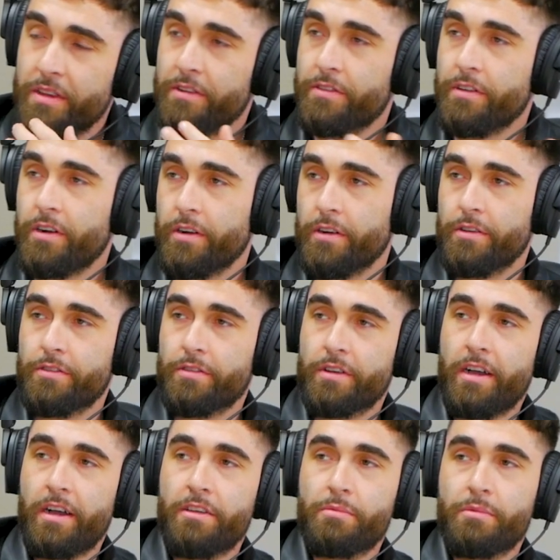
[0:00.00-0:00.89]
be the stars,
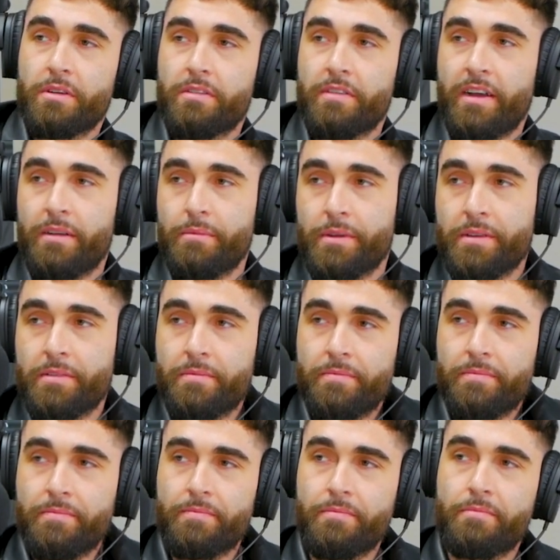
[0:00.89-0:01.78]
cosmic timing,
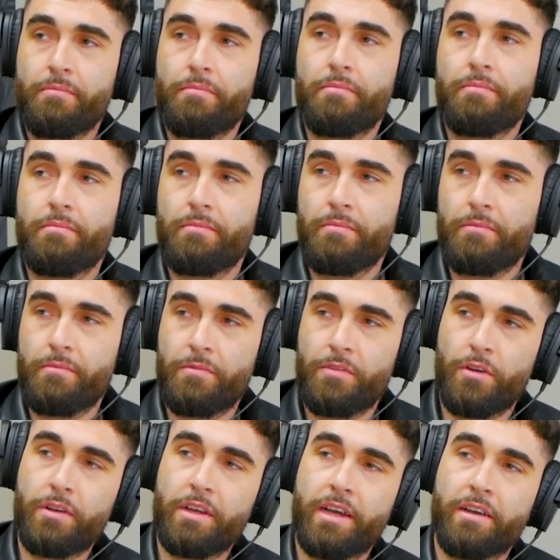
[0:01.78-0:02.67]
Just the
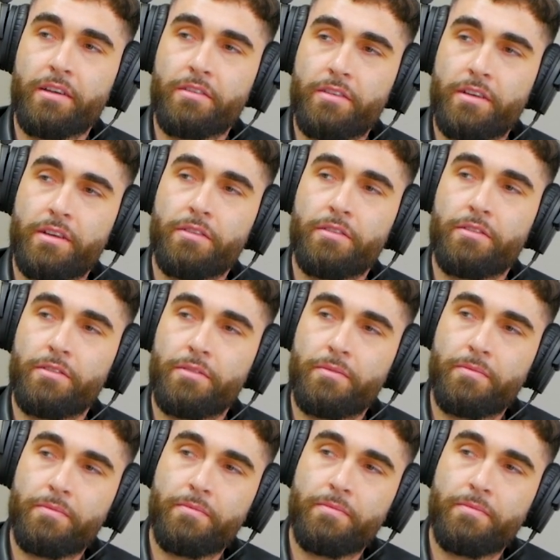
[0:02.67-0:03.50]
timing. zodiac signs.